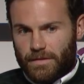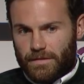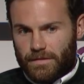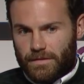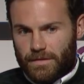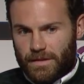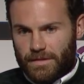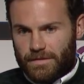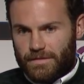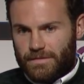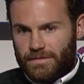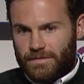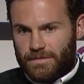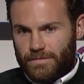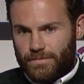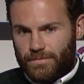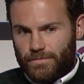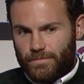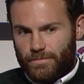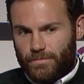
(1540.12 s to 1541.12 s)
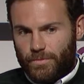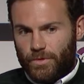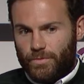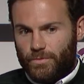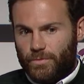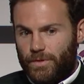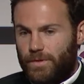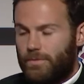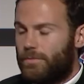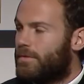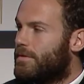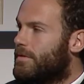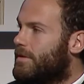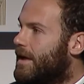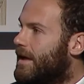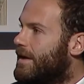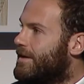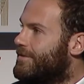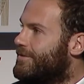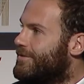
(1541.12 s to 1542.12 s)
that's what we would
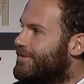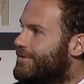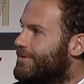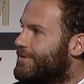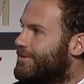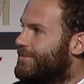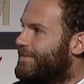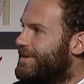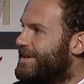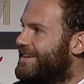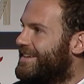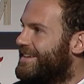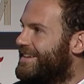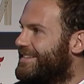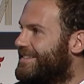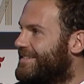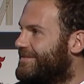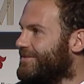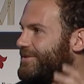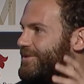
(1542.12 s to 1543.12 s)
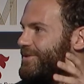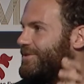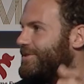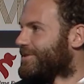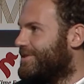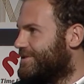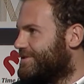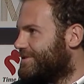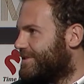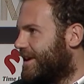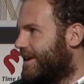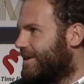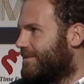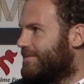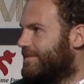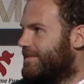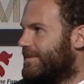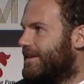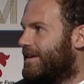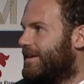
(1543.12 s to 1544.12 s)
like to be in a few years' time.
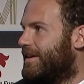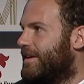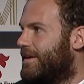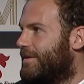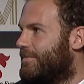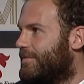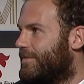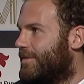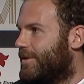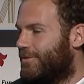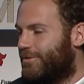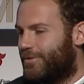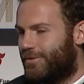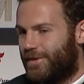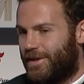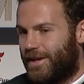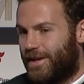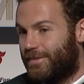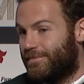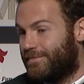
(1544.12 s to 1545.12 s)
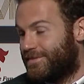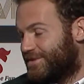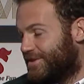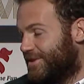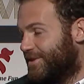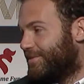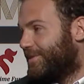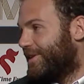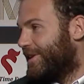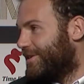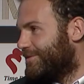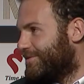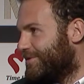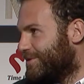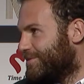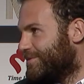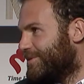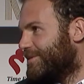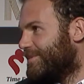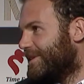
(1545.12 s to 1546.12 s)
Um, hopefully I'm still playing
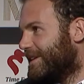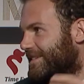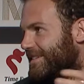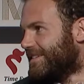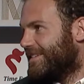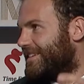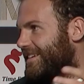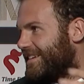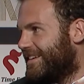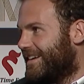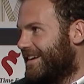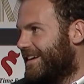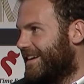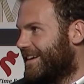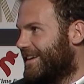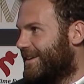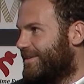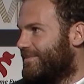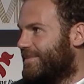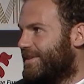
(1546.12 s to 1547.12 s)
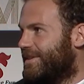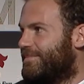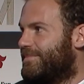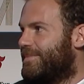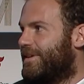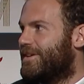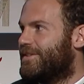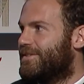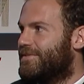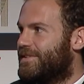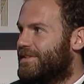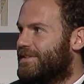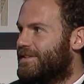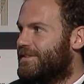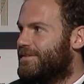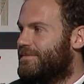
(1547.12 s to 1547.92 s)
football, but I can be part of it.